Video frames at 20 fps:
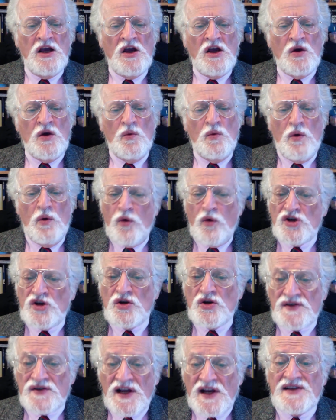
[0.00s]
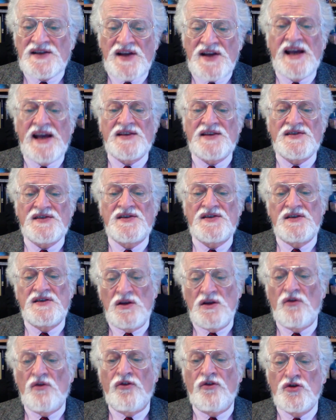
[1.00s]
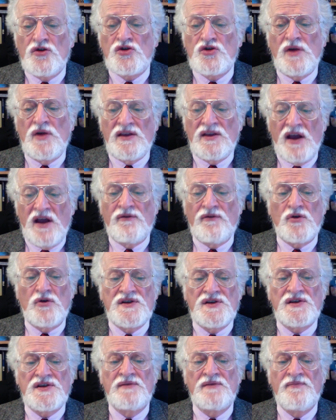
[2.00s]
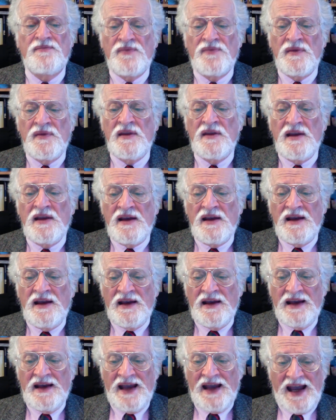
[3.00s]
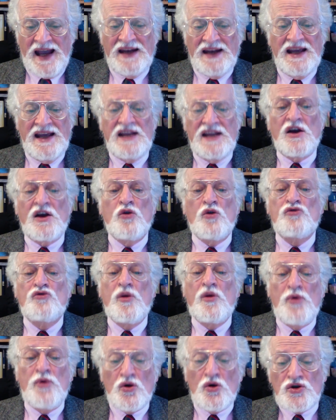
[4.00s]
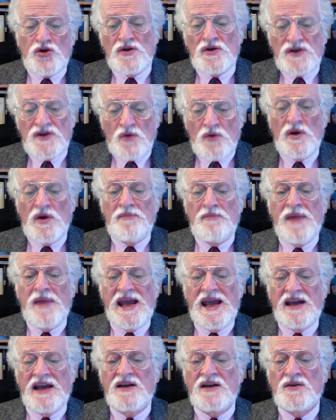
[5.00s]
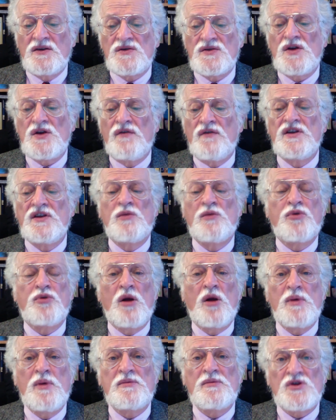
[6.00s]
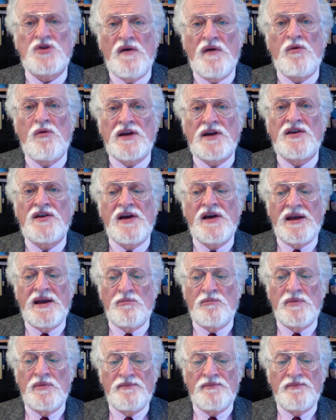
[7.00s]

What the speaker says: We wish you success in your future endeavors and in the contributions you will make to solving the problems of our time.